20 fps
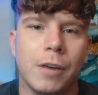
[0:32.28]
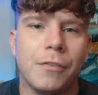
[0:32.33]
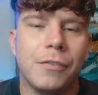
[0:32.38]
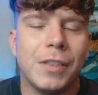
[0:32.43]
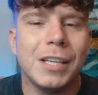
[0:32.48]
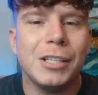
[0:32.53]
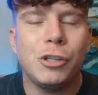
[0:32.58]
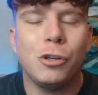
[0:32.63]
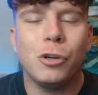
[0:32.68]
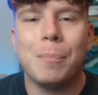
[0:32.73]

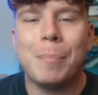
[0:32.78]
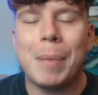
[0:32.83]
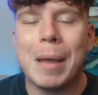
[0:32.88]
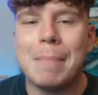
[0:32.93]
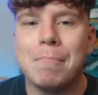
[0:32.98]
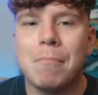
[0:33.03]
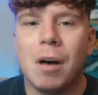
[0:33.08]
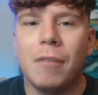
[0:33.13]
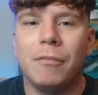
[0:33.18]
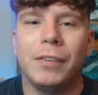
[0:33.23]
for this you can
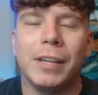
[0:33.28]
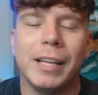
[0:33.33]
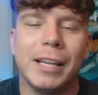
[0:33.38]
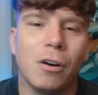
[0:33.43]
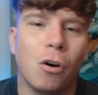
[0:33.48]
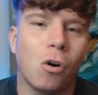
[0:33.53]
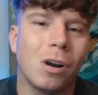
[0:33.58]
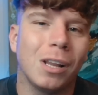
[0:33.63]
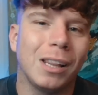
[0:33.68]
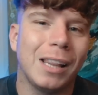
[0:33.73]
pay
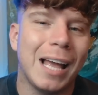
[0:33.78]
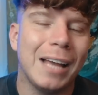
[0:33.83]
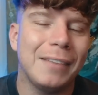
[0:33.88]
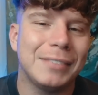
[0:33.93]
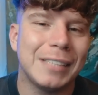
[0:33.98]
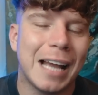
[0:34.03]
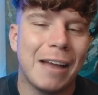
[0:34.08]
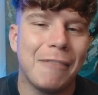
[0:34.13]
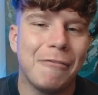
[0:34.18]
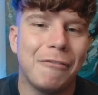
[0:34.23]
monthly or a
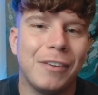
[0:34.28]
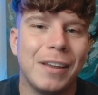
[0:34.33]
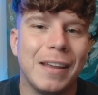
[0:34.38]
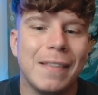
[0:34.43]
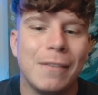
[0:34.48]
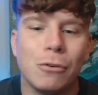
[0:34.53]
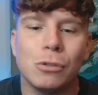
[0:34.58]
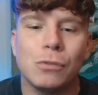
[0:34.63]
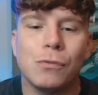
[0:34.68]
lifetime fee and there is